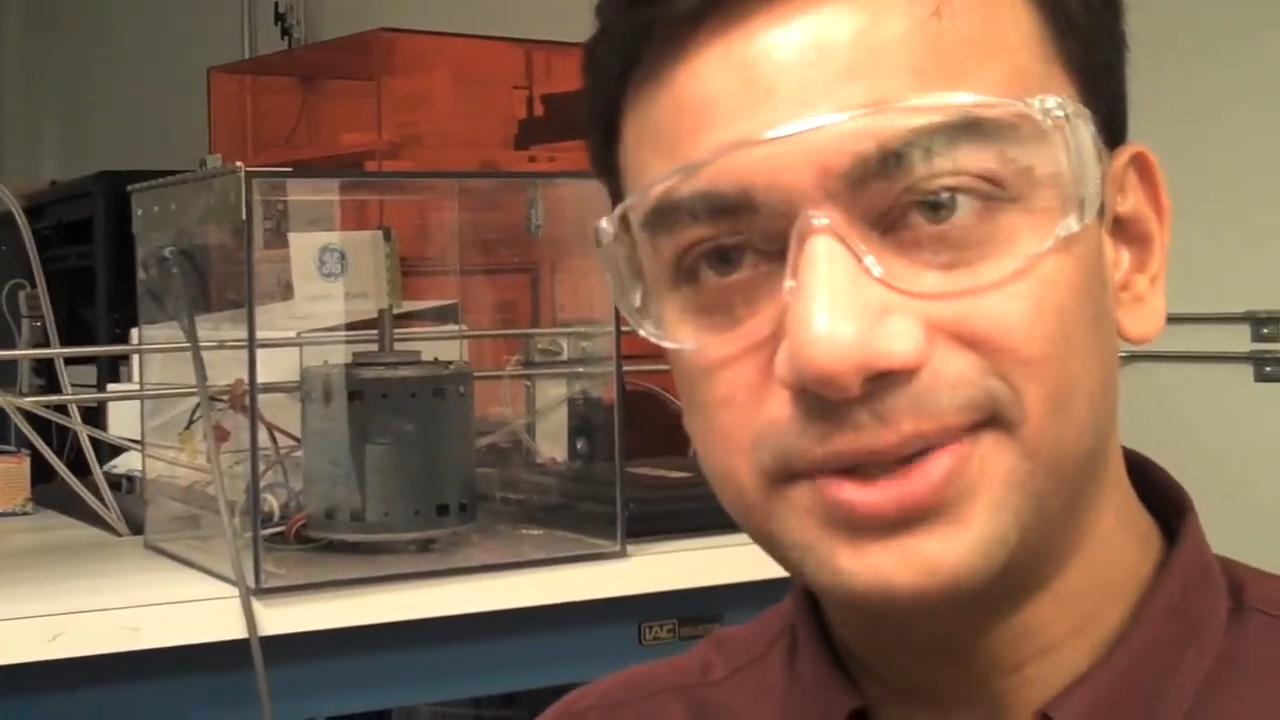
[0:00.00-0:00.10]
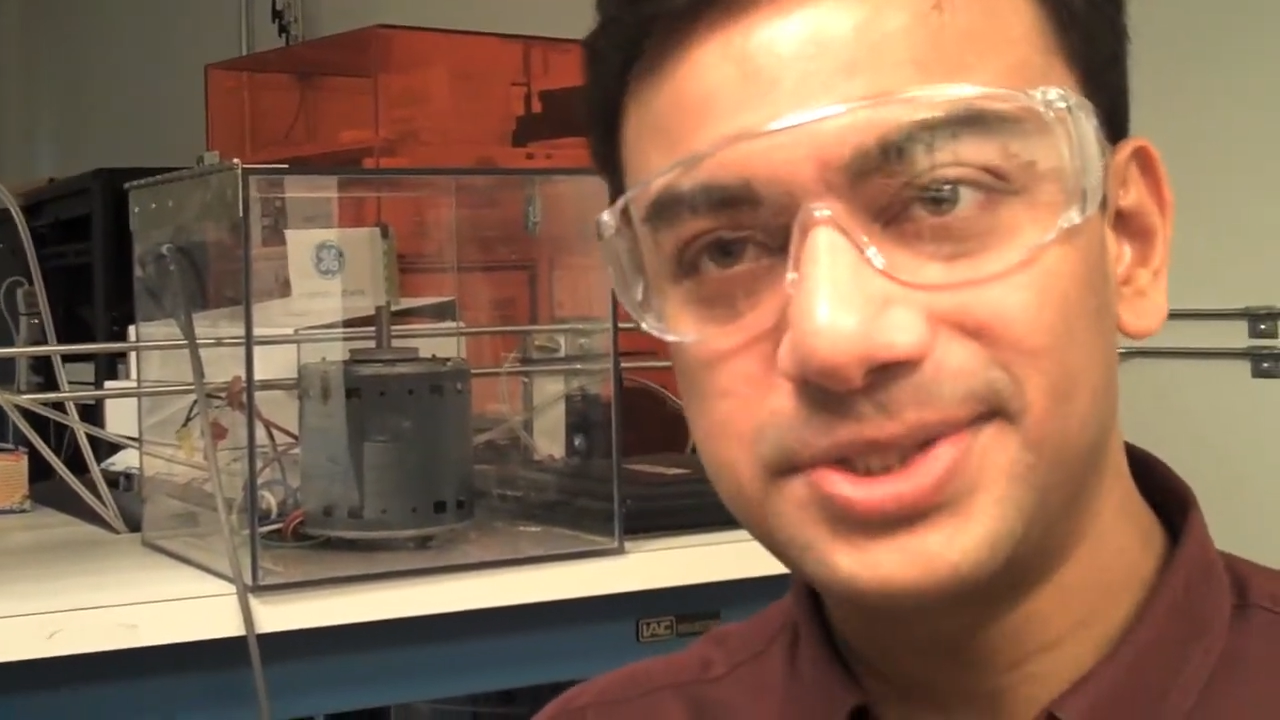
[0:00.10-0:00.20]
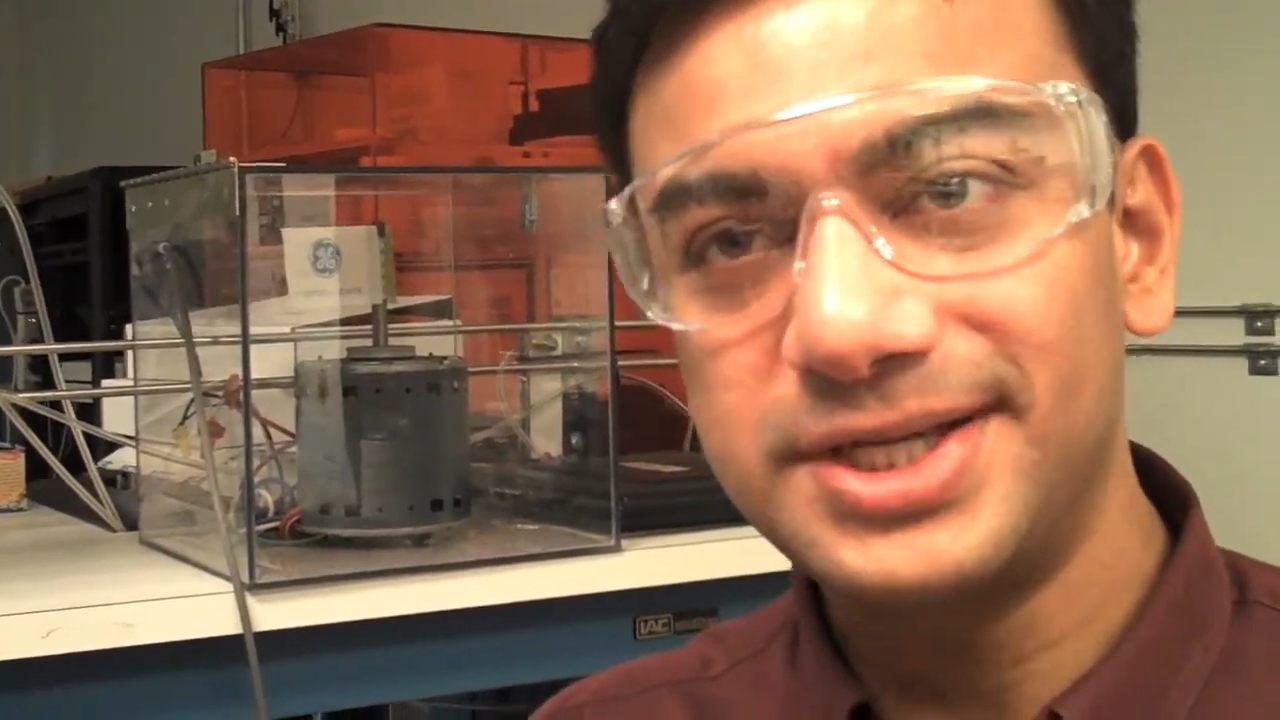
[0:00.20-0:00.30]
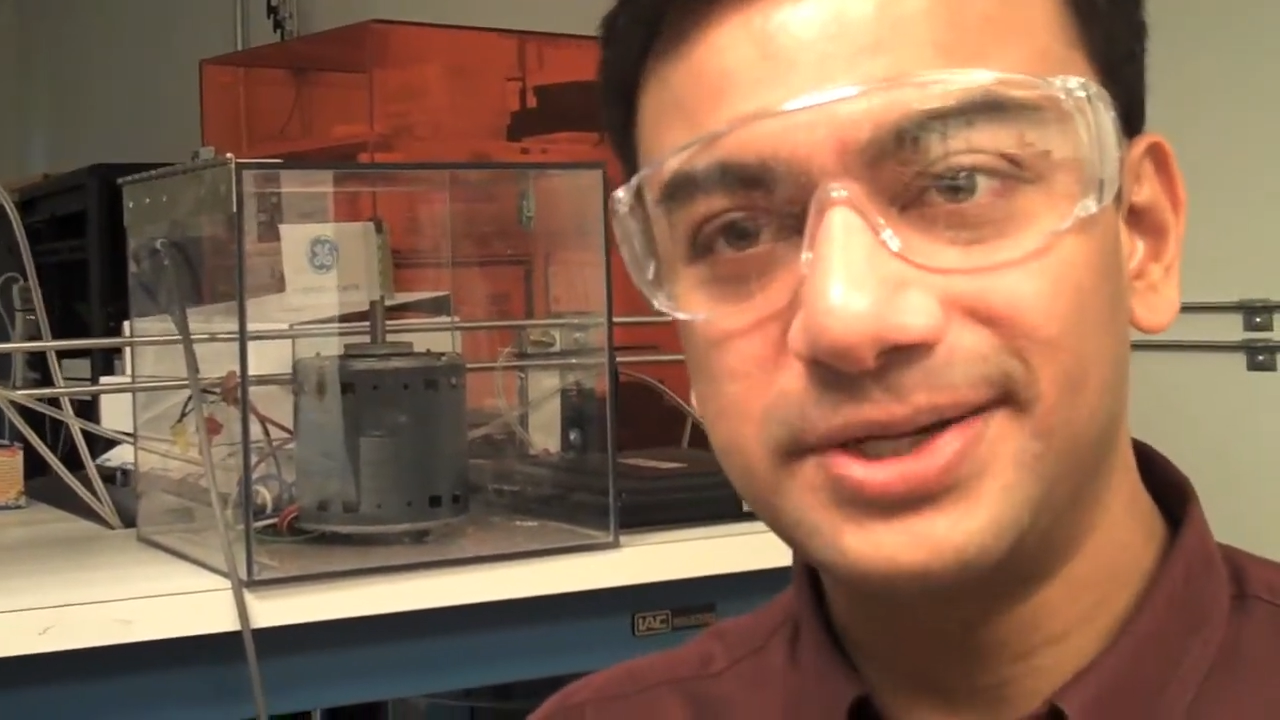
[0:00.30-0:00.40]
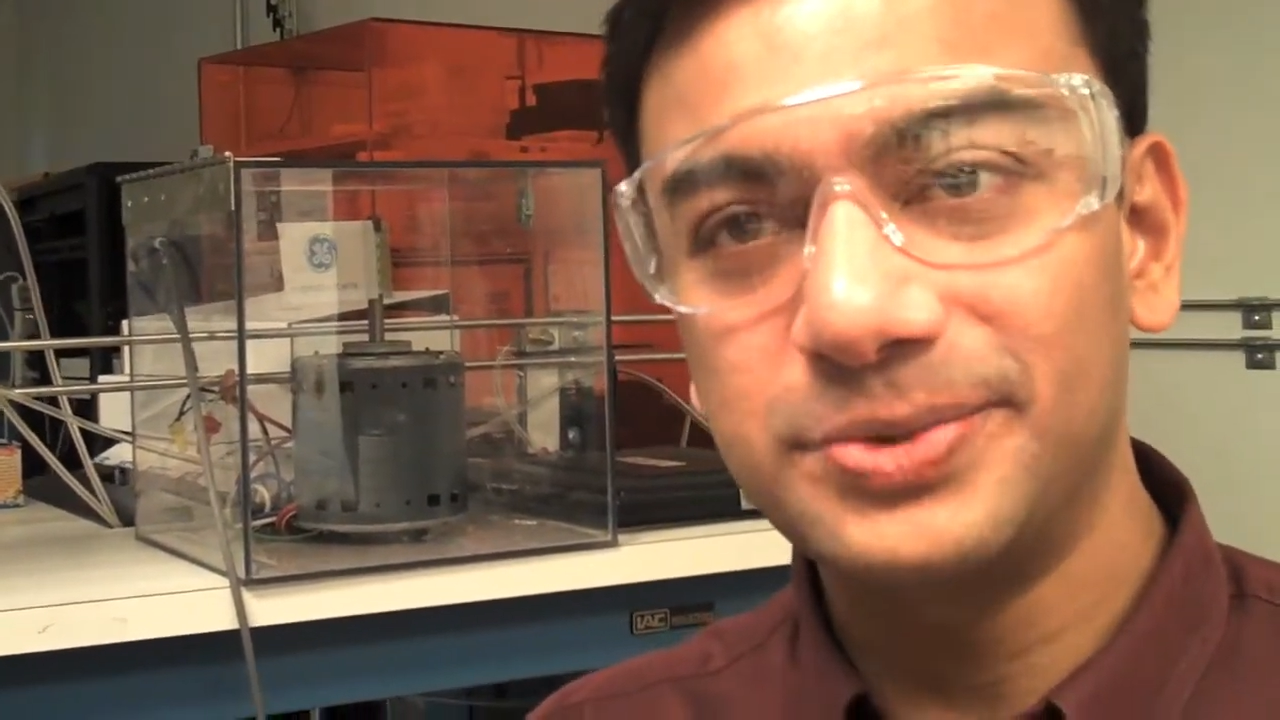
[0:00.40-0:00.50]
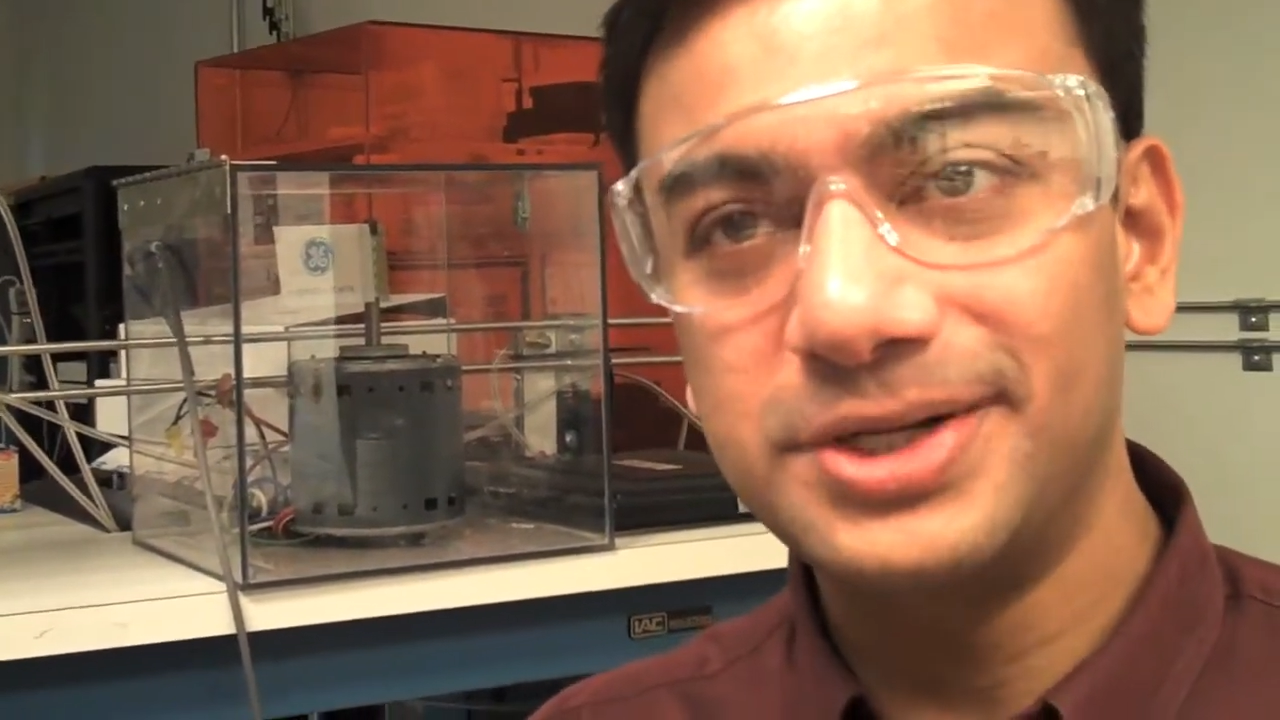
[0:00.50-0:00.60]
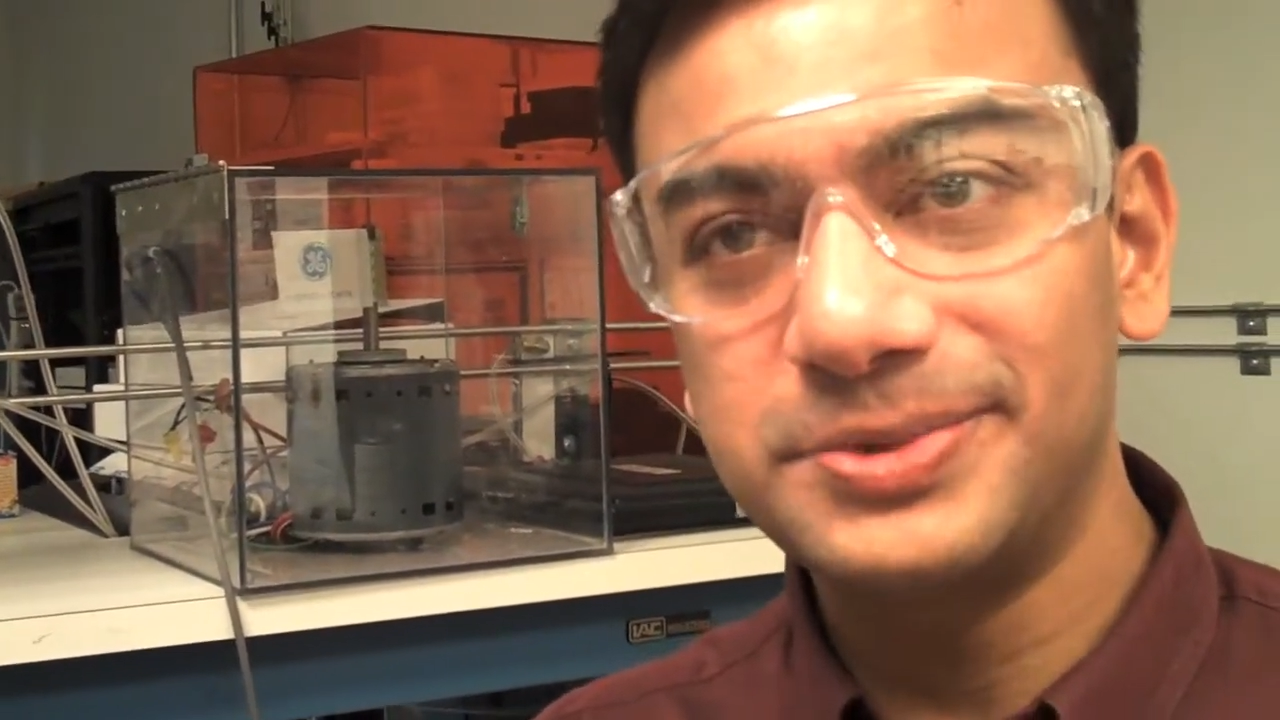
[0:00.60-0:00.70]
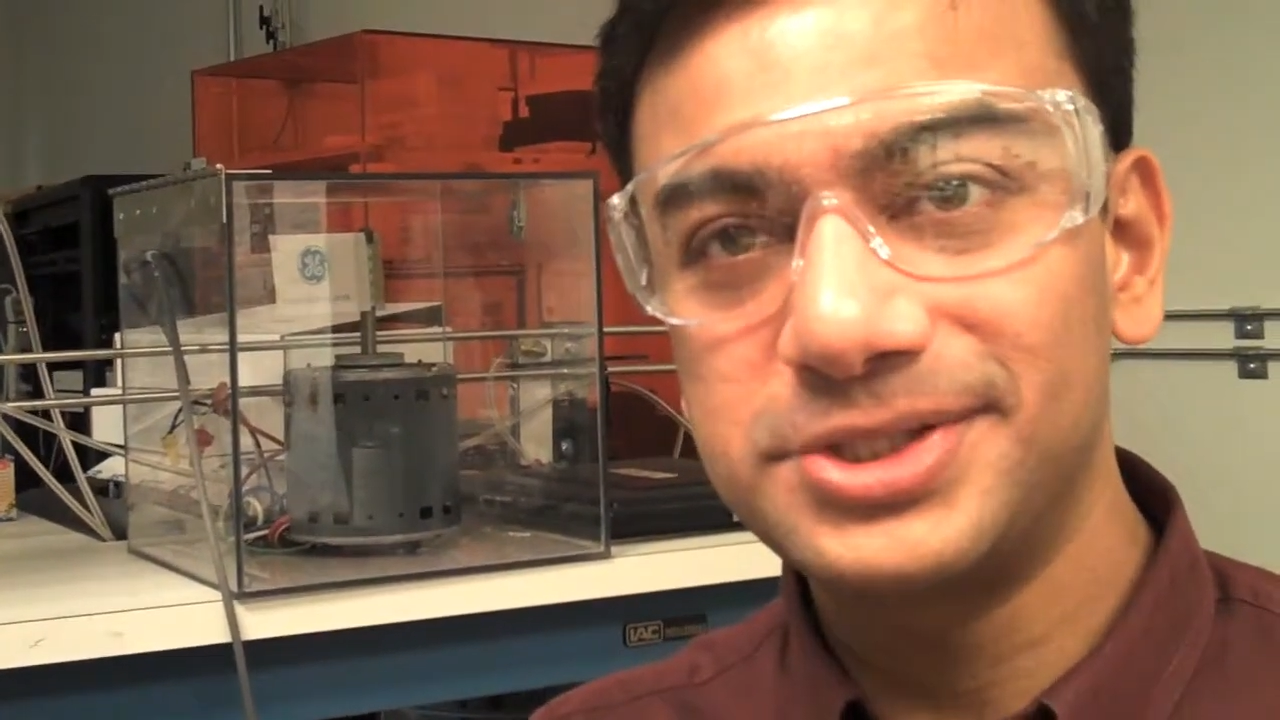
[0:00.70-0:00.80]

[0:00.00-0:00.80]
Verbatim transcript: the outside world,